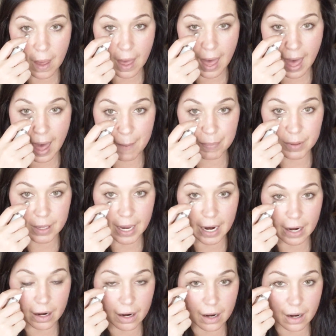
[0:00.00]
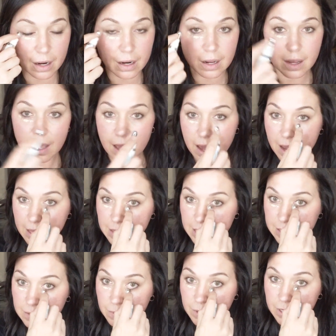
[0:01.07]
applicator, and
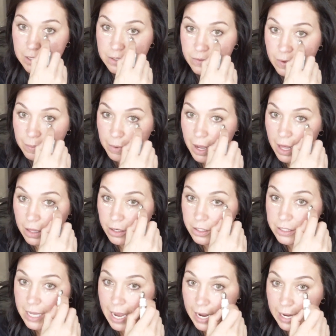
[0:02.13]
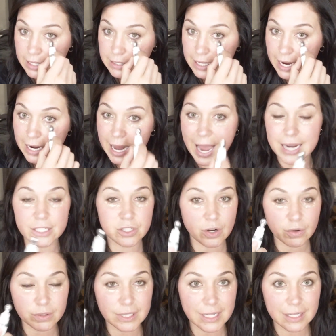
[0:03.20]
this one is from Color Science, and I
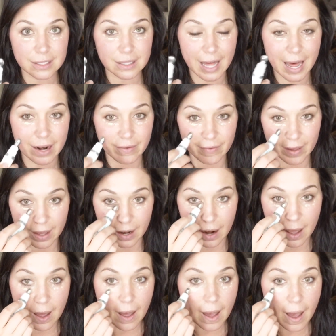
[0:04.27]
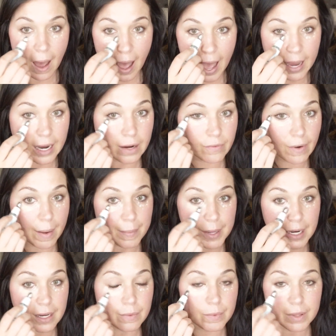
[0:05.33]
don't need a lot of it. I can rub it
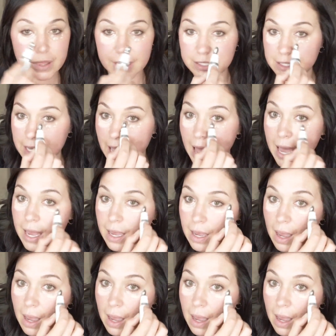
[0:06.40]
in with this guy,